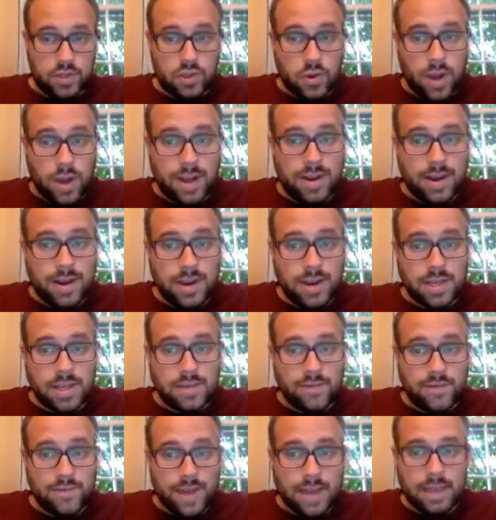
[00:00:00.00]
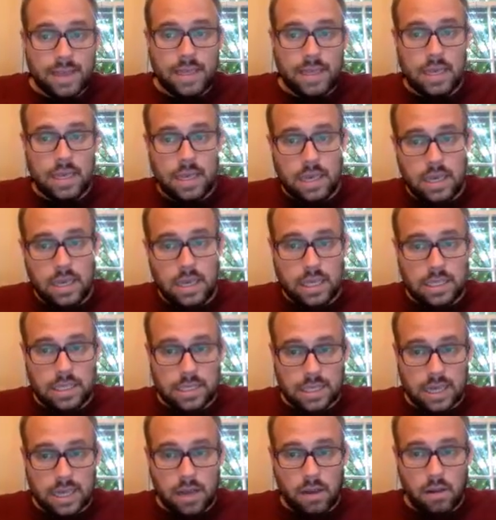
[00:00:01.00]
So I'm going to need to find the
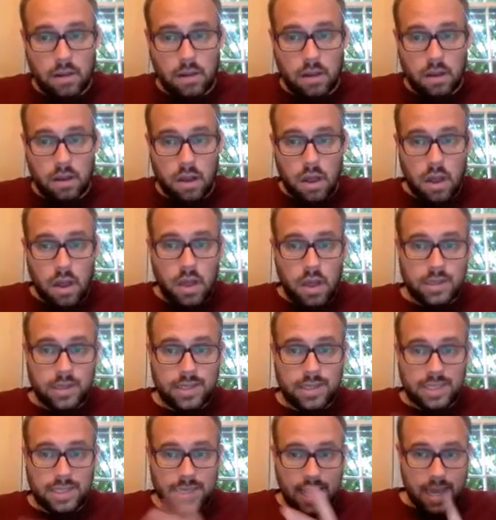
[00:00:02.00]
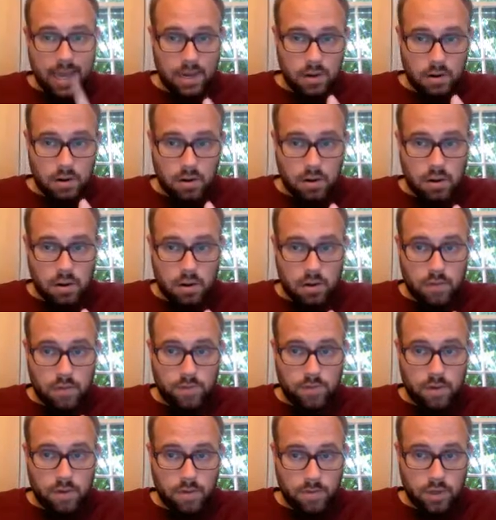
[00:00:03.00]
Ecell standard
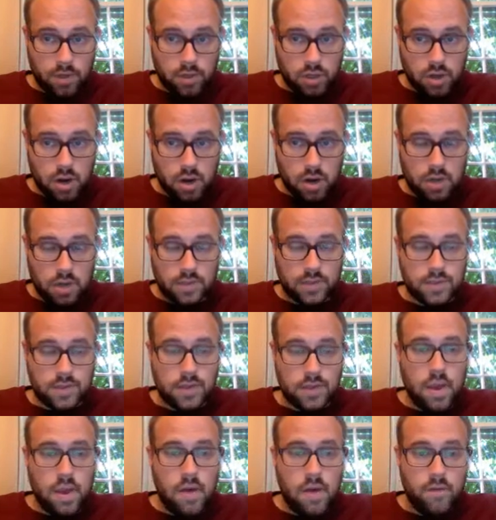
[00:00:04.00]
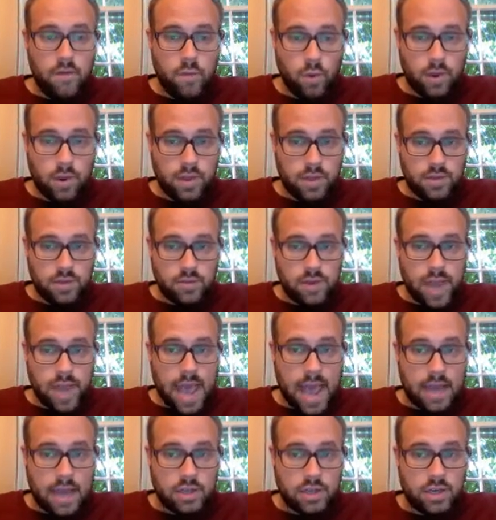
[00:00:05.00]
from the charts for this
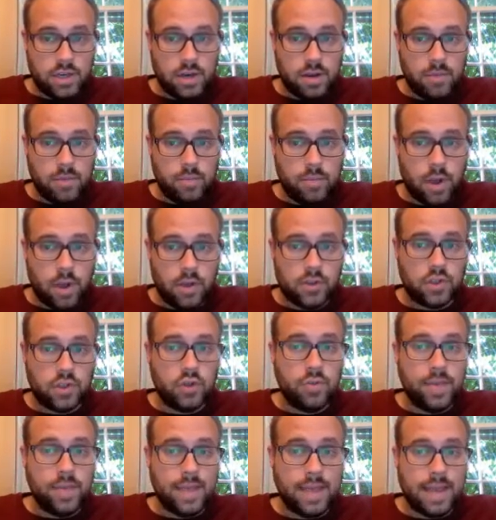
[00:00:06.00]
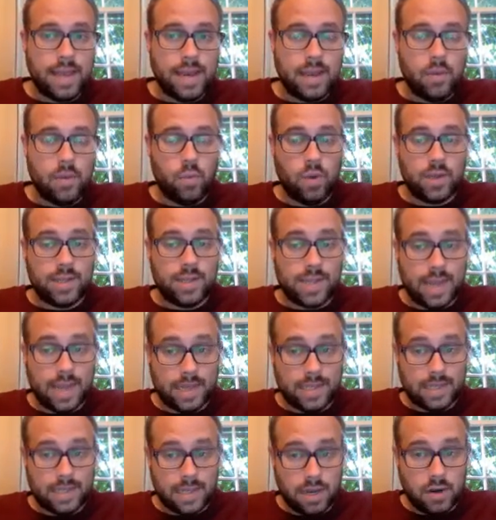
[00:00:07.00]
reaction, assuming that it was
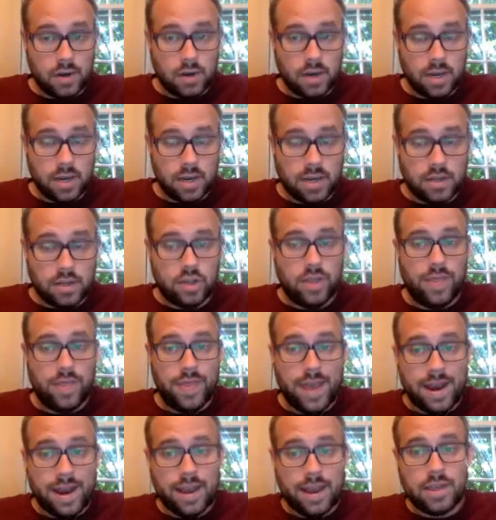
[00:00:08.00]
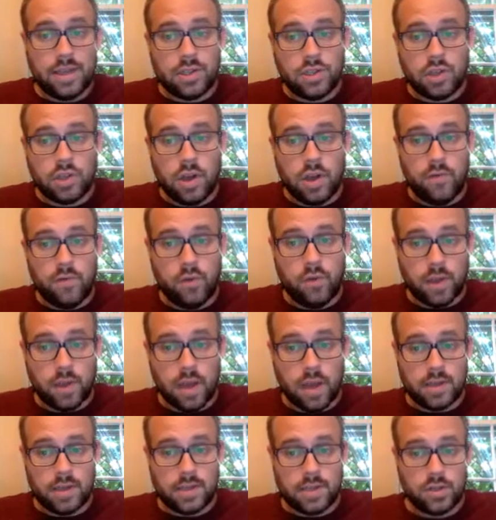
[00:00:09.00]
at standard condition. Then I can solve for the
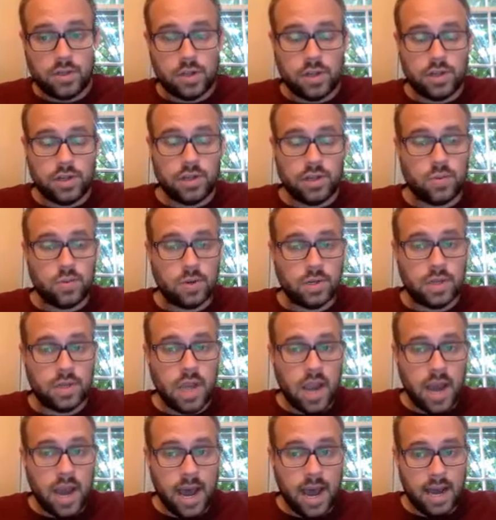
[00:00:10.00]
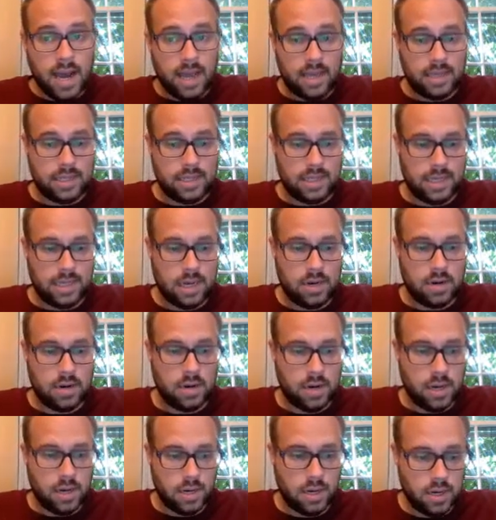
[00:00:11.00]
concentrations where it's not at
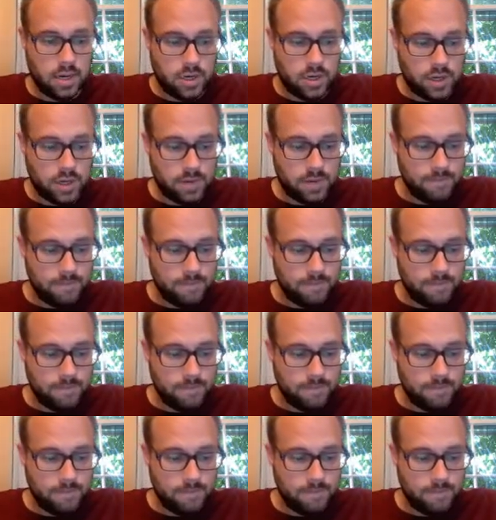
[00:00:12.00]
standard condition.